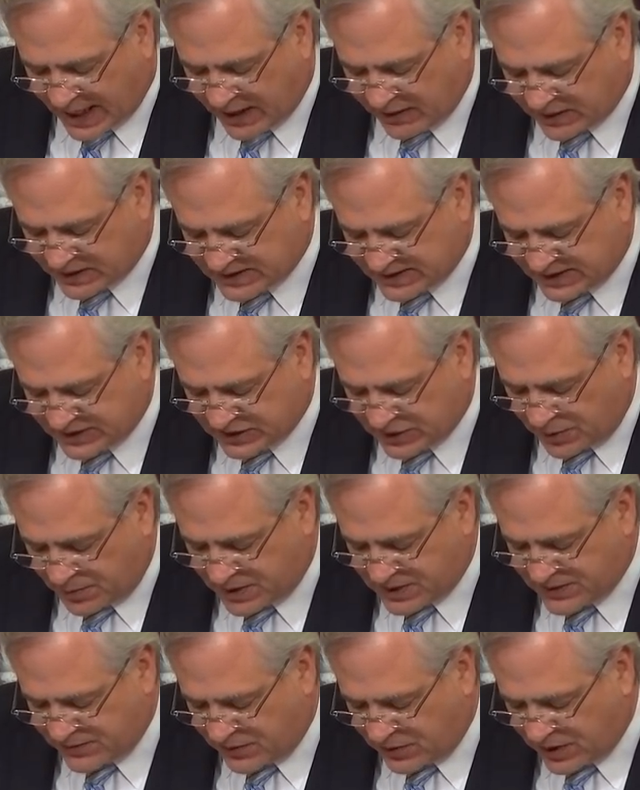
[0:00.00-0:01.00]
IRS has
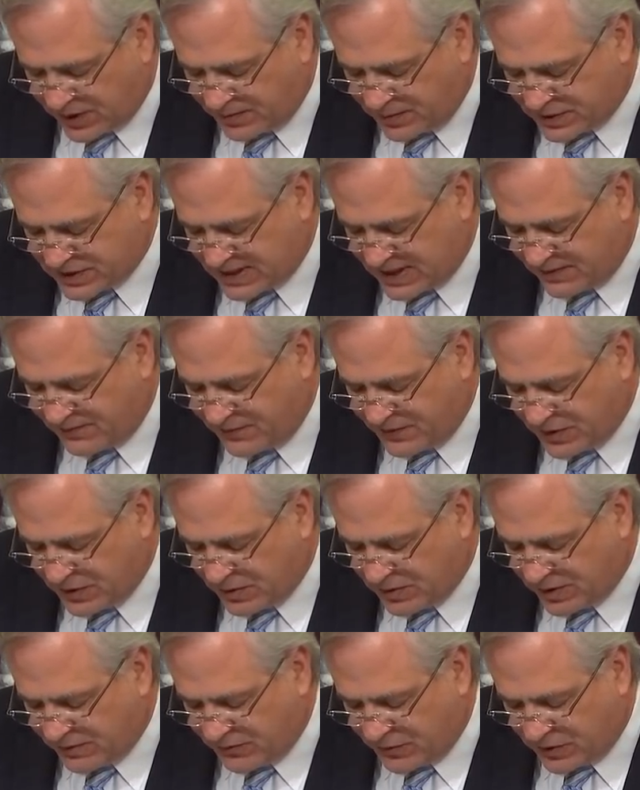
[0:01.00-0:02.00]
almost 40%
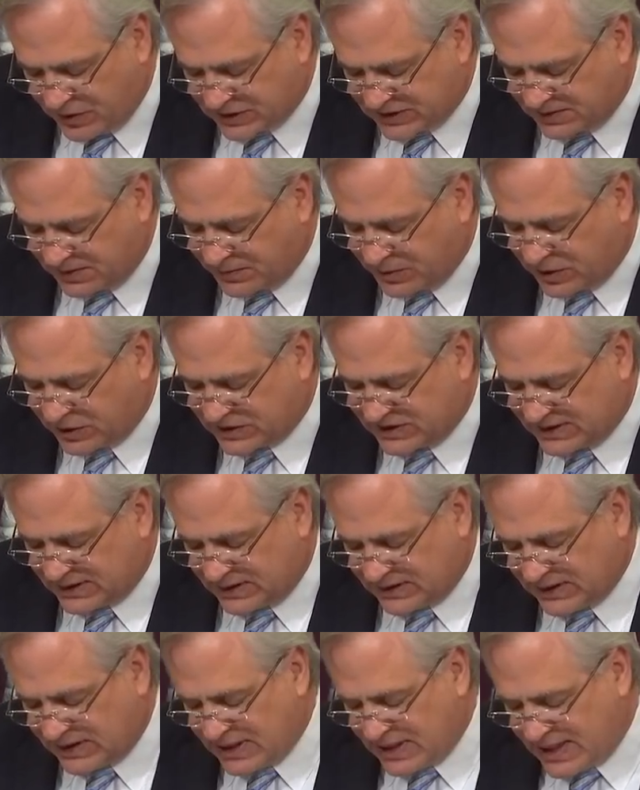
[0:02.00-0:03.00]
fewer enforcement
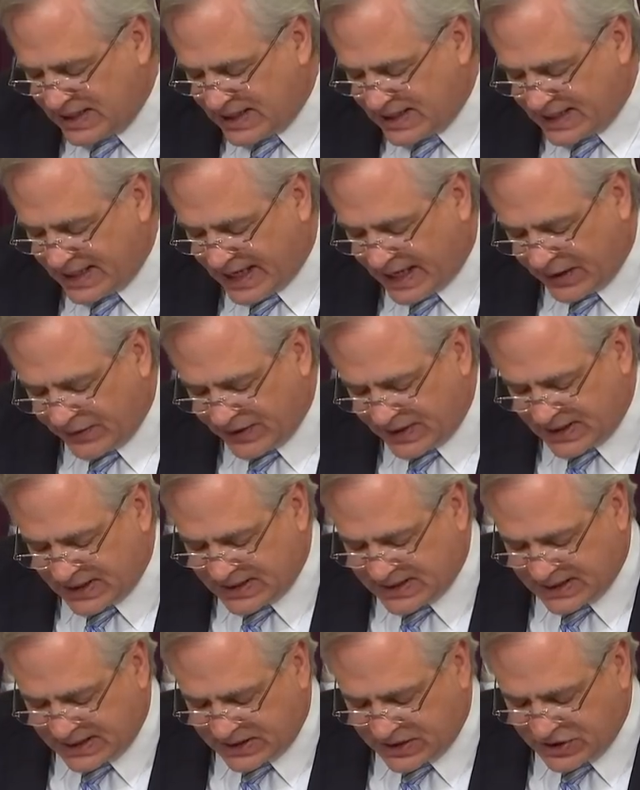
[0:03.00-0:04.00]
personnel now than
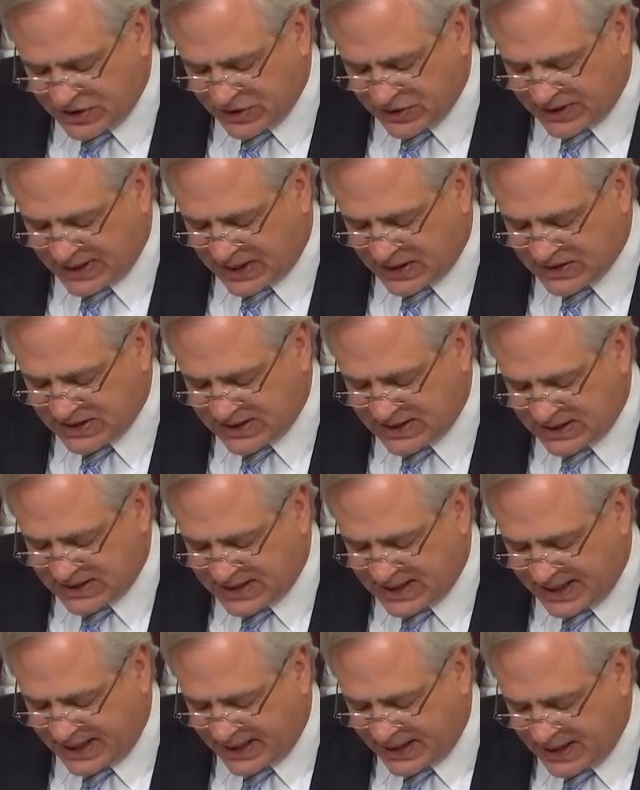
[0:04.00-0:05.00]
it did in
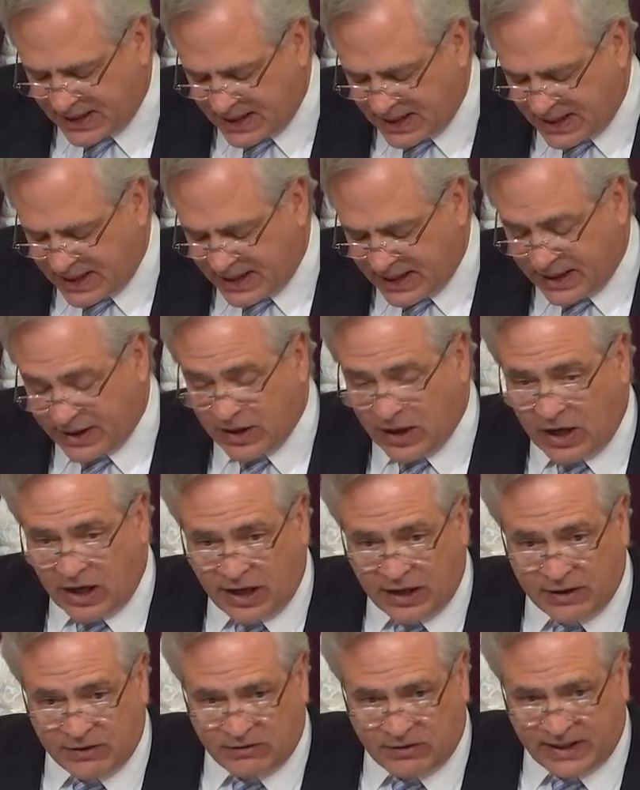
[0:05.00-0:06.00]
2010, and
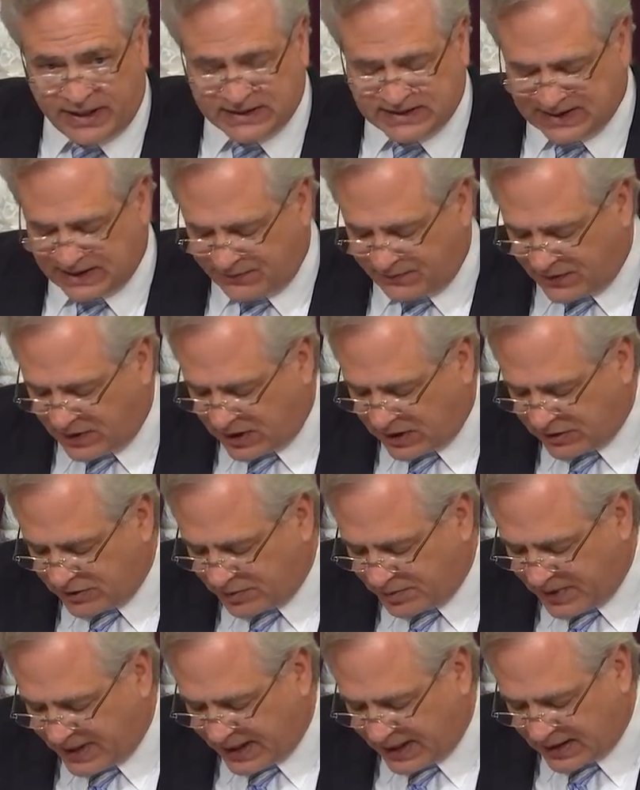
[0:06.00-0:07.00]
audit rates have fallen
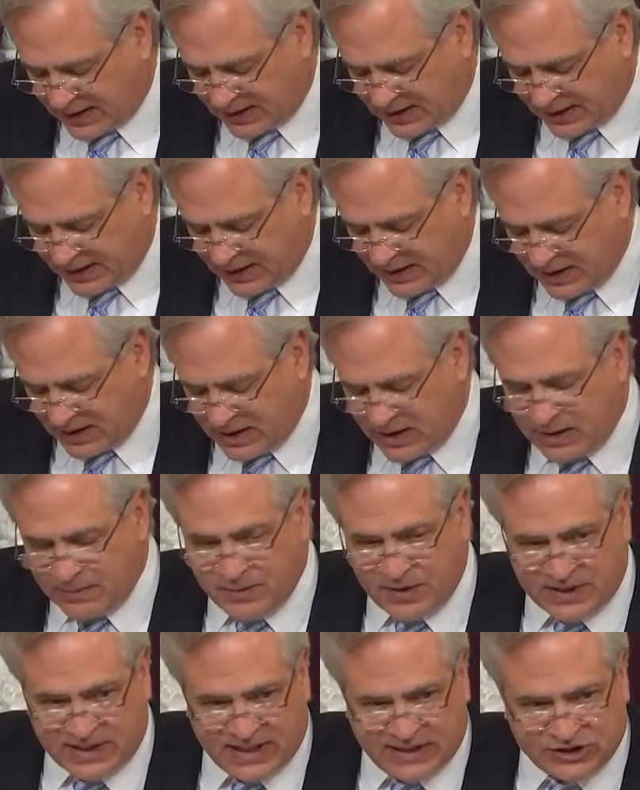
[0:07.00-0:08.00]
dramatically,
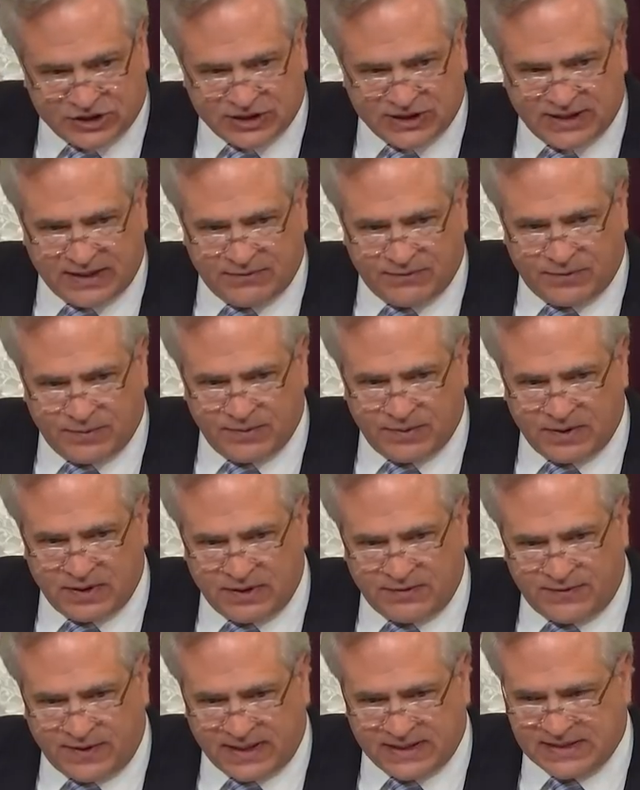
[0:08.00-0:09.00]
potentially
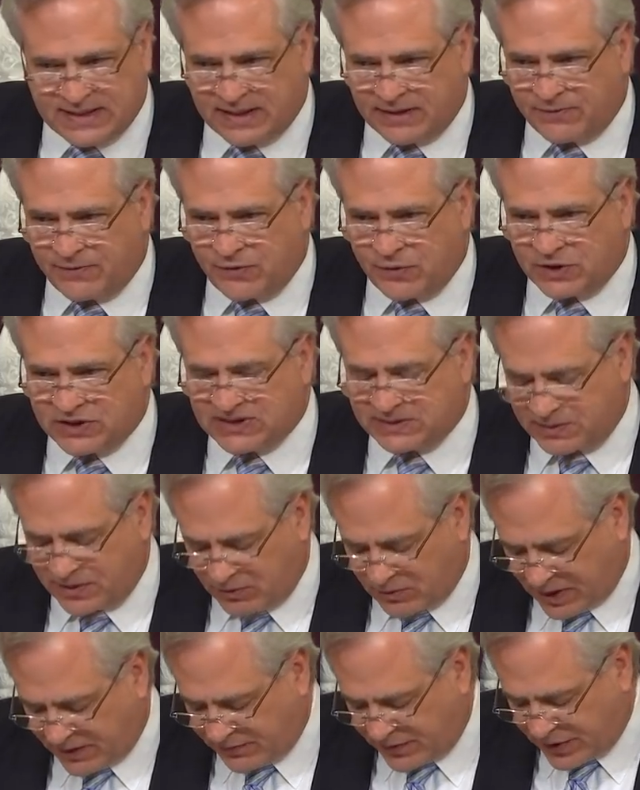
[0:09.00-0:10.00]
affecting
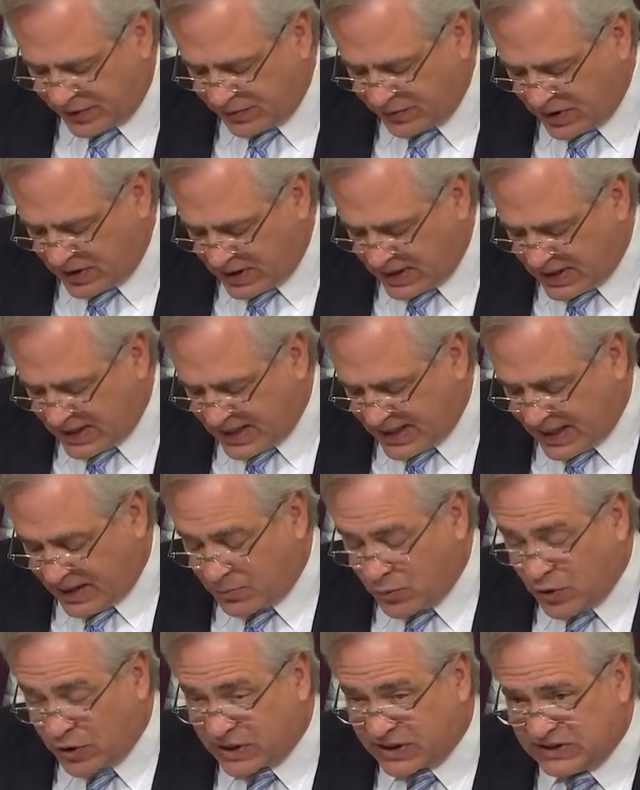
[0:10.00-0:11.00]
enforcement revenue
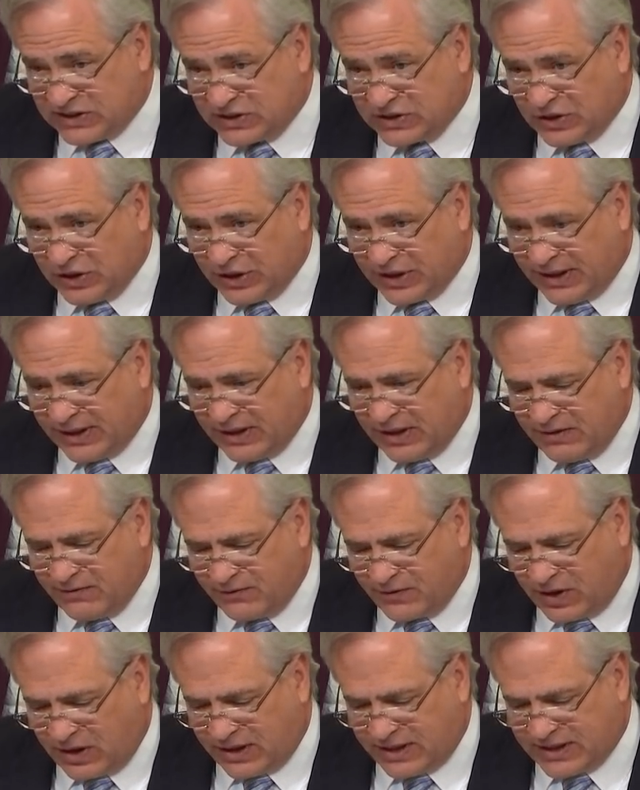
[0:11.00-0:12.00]
and, more concerning,
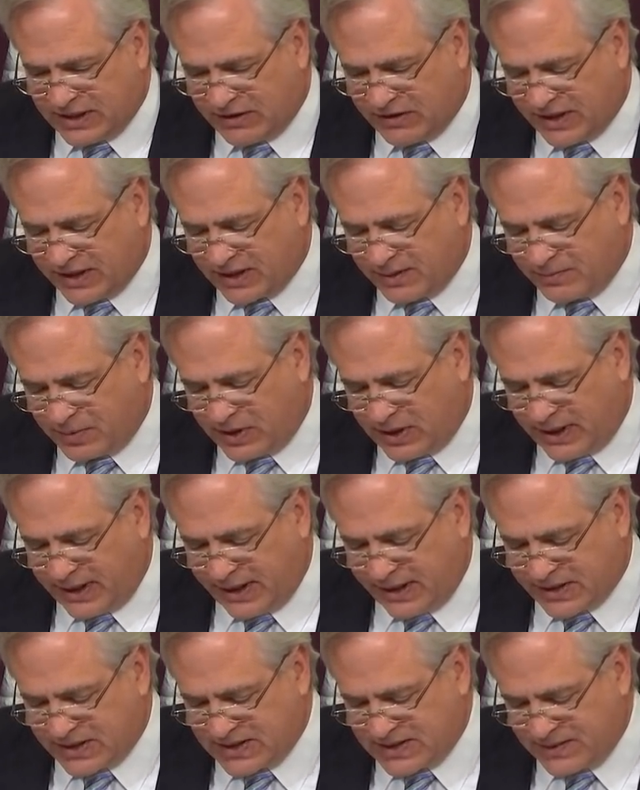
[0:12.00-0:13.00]
voluntary
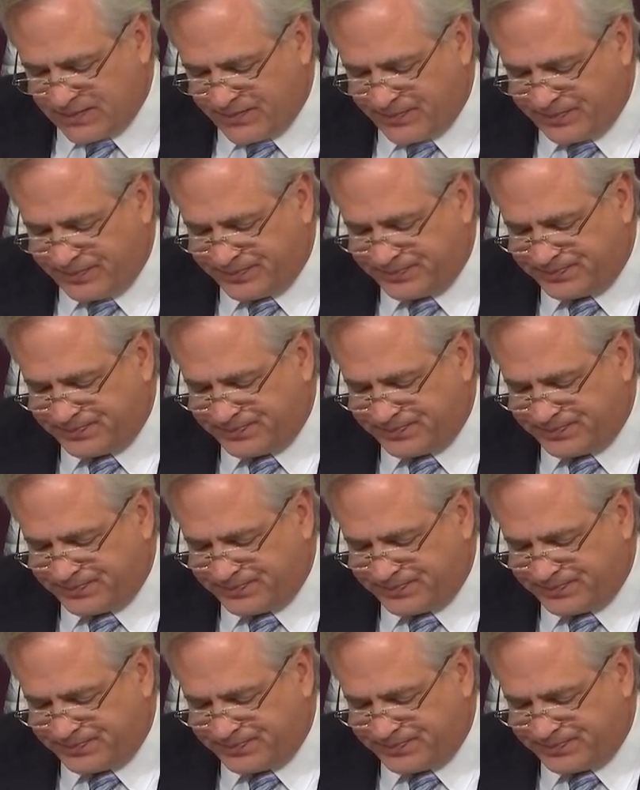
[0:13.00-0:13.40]
compliance.